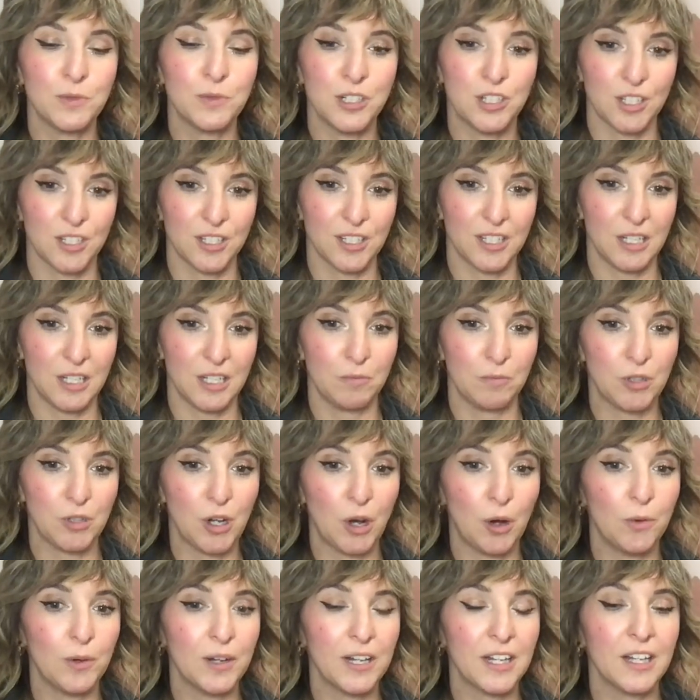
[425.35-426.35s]
We just keep
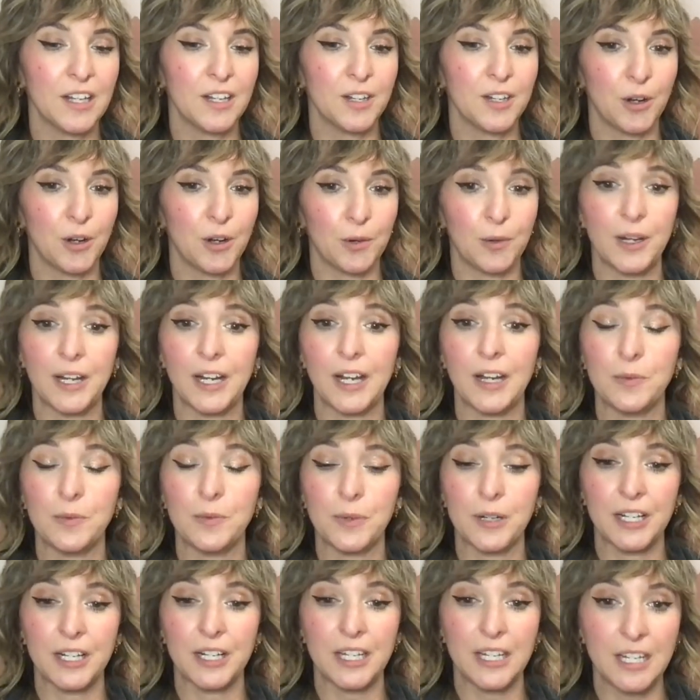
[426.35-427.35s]
going and going,
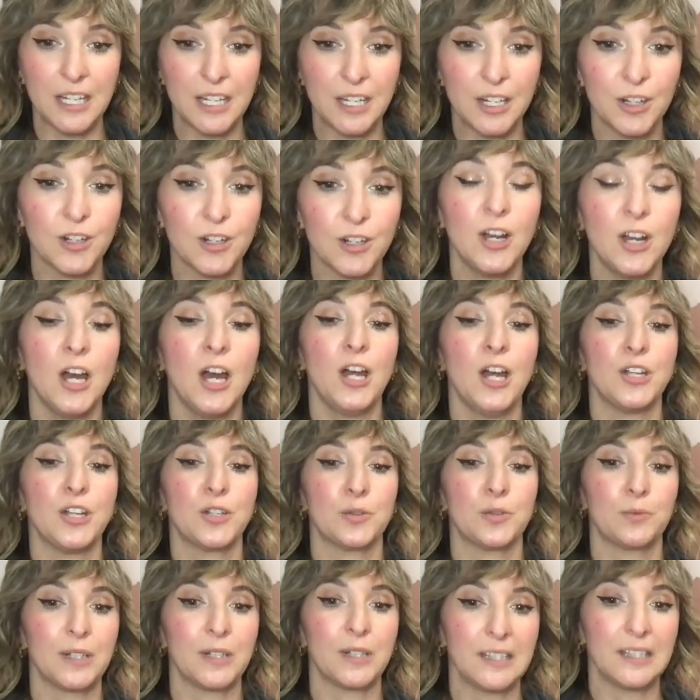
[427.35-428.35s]
and we're here
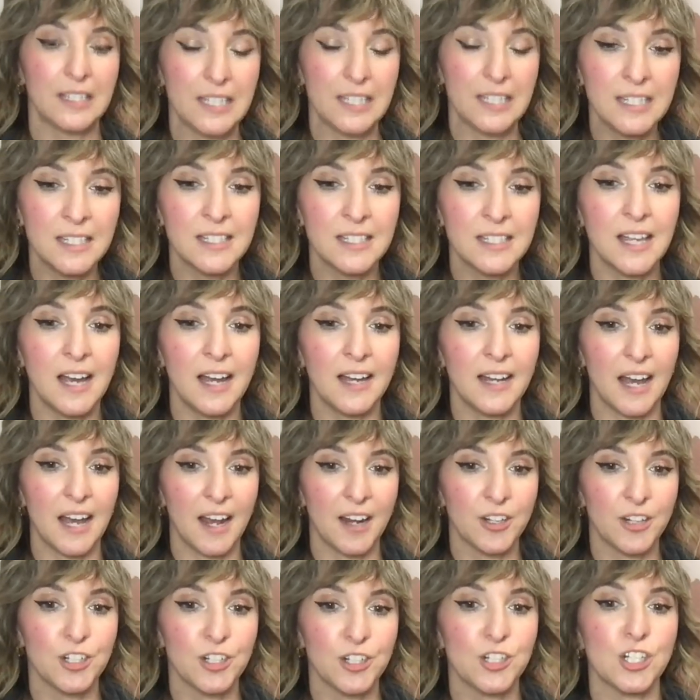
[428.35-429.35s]
to release that
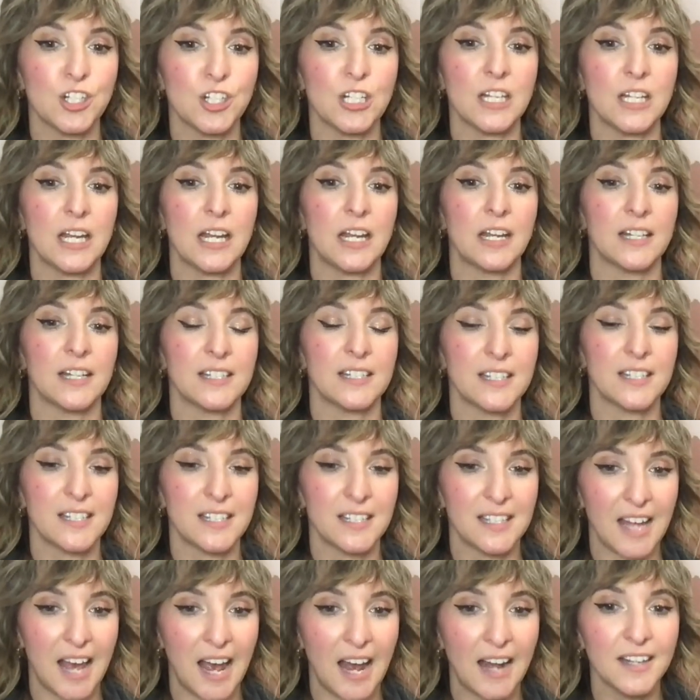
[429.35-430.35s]
energy in a
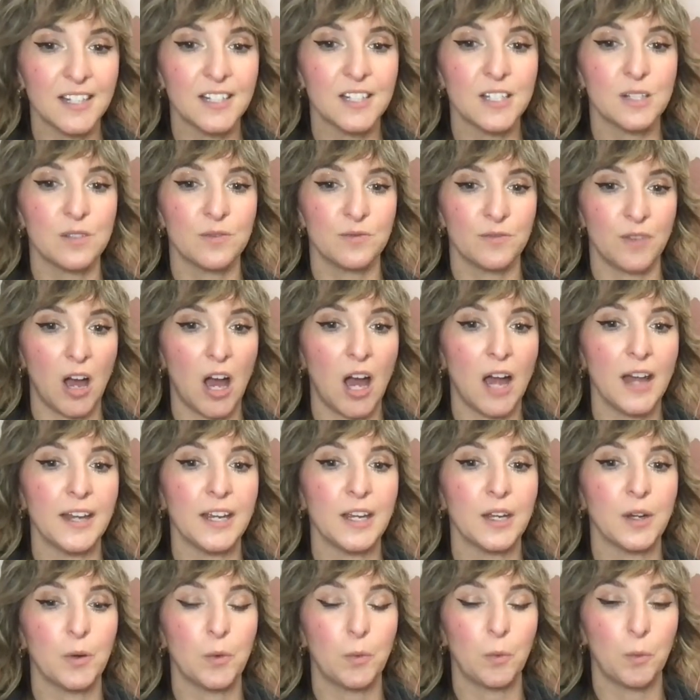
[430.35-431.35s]

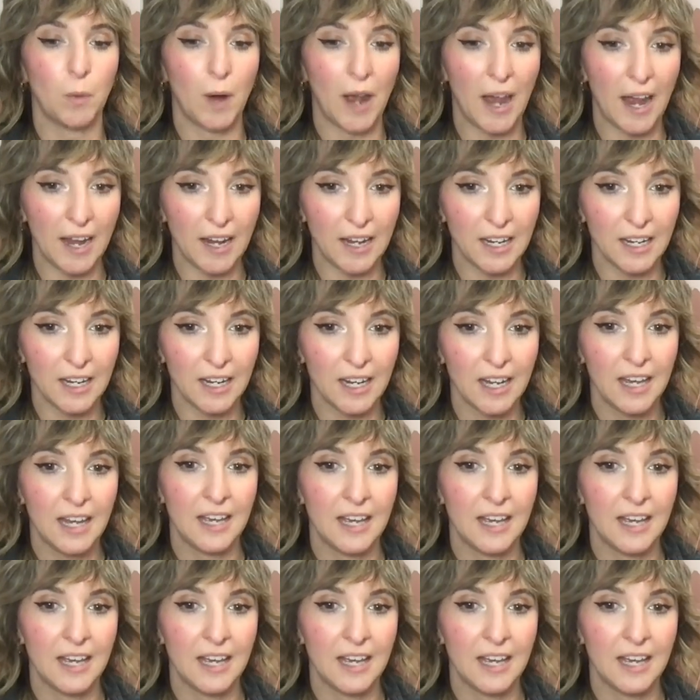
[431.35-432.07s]
satisfying way.